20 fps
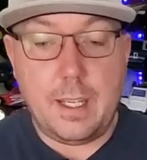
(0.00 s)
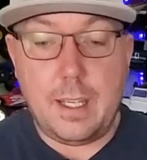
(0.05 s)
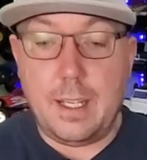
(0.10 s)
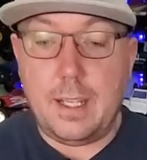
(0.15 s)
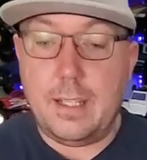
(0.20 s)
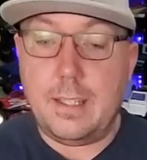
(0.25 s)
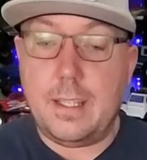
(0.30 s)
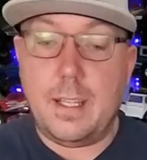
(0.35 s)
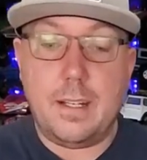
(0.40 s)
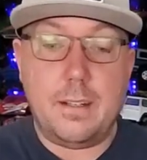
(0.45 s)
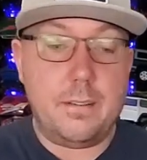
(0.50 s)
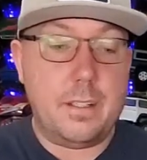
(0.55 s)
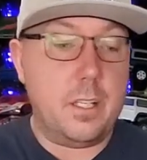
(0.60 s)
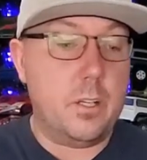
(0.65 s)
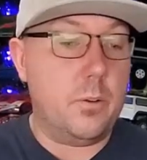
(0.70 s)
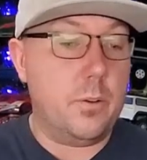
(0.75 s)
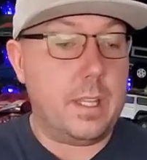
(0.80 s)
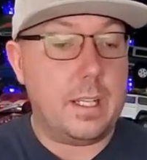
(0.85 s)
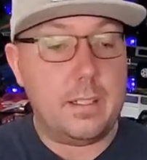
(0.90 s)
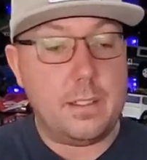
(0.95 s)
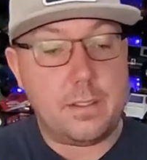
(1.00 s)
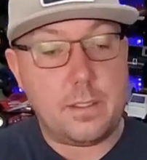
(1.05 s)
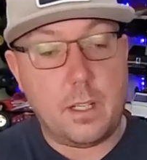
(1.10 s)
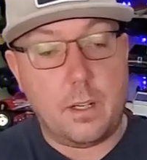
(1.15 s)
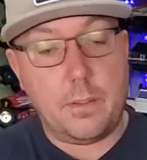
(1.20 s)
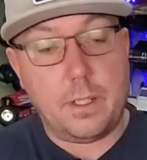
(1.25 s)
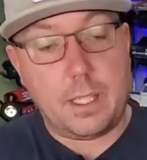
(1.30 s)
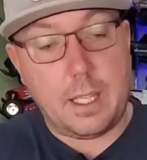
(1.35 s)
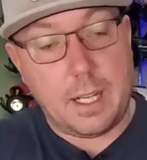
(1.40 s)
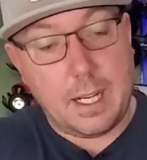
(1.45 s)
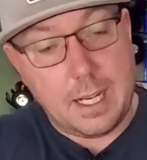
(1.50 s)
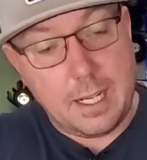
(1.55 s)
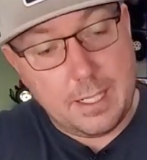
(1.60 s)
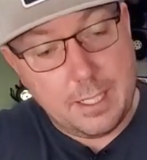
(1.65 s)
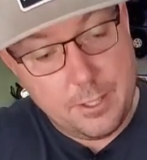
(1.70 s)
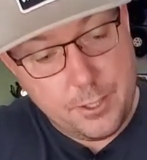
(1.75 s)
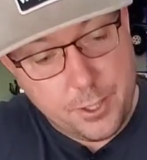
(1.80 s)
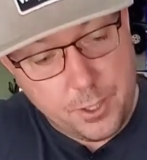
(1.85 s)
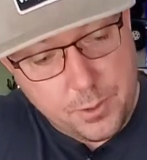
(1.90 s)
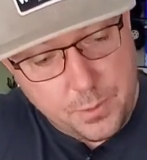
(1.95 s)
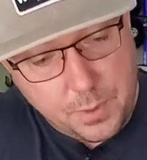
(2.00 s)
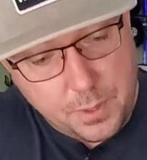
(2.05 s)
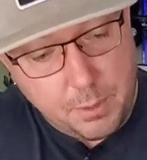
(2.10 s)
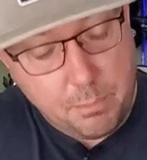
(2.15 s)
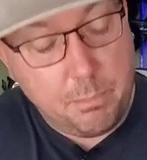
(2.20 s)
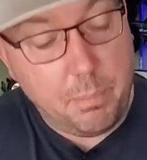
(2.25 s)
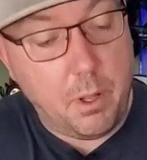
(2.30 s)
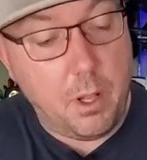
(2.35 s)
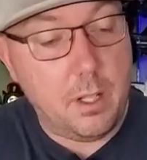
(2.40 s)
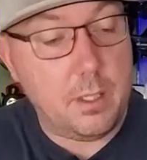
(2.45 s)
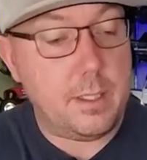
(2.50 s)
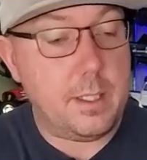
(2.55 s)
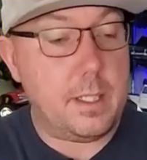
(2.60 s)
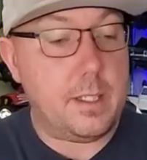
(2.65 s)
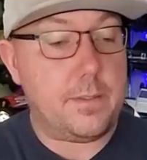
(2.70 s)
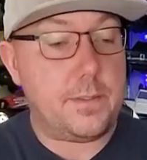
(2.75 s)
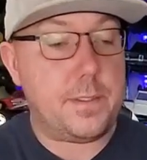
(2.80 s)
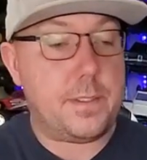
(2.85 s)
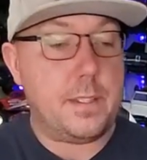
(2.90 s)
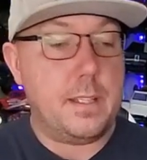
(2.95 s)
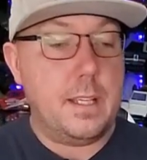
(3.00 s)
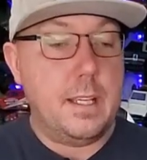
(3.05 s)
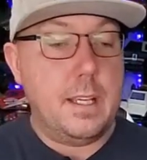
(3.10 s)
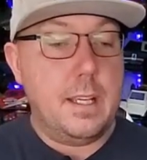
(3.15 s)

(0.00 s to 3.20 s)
And then, then discovering that I had issues with the ball diffs,